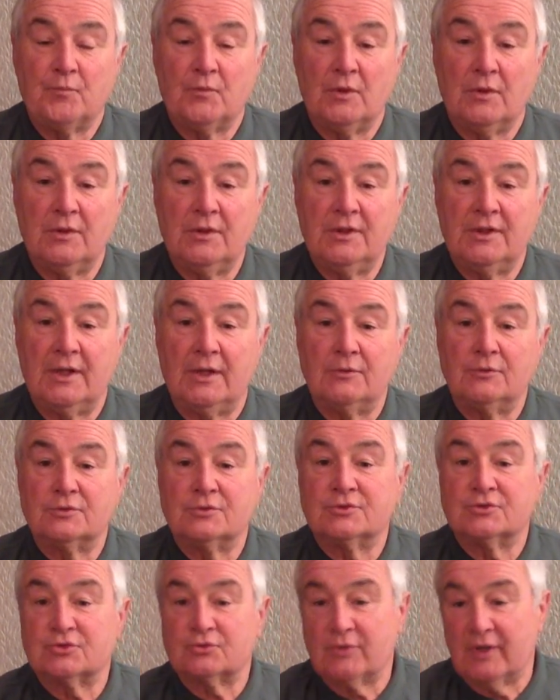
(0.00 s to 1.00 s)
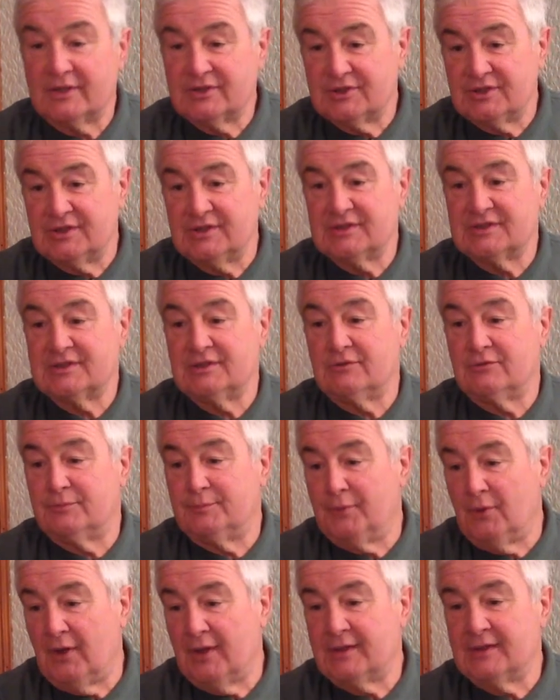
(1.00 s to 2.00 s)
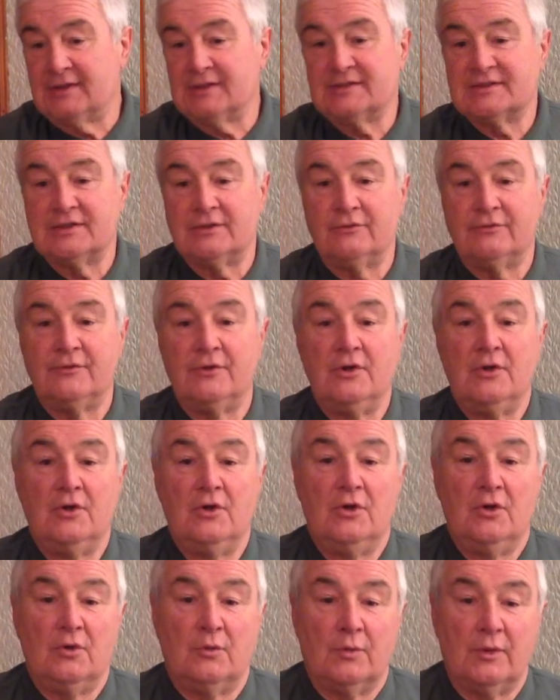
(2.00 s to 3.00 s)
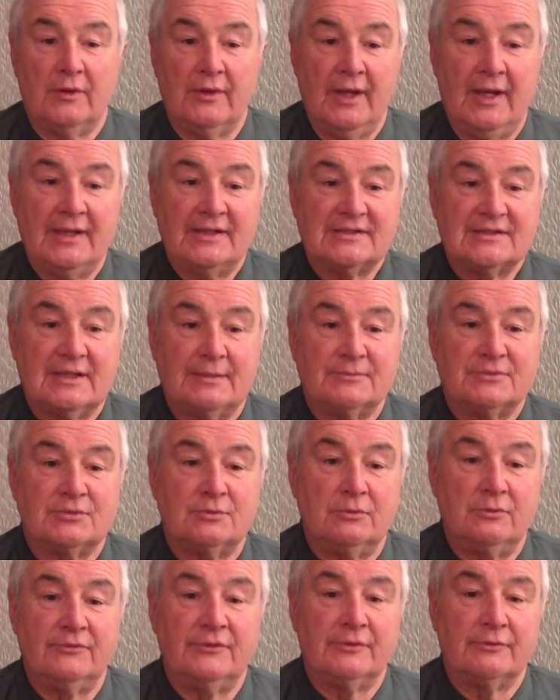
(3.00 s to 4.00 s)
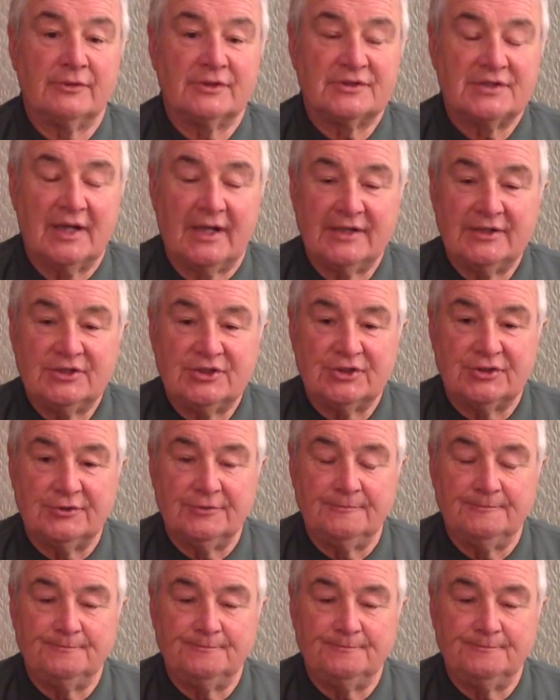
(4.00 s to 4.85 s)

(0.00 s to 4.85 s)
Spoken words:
you know, scratching itself, biting itself, where it had some sort of irritation.